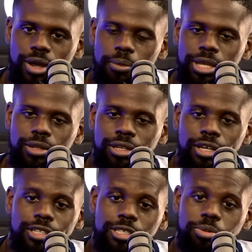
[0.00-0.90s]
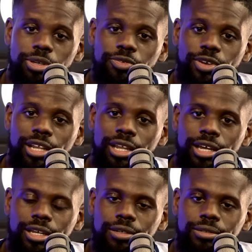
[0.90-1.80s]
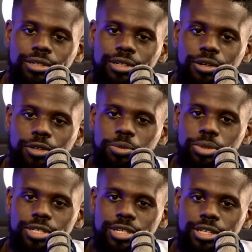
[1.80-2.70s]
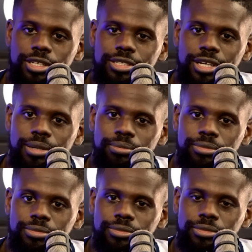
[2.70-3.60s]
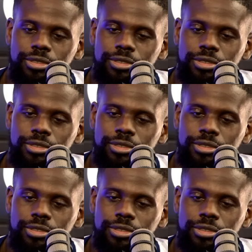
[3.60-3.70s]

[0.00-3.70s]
I mean, to be fair, like Odobert's going to need time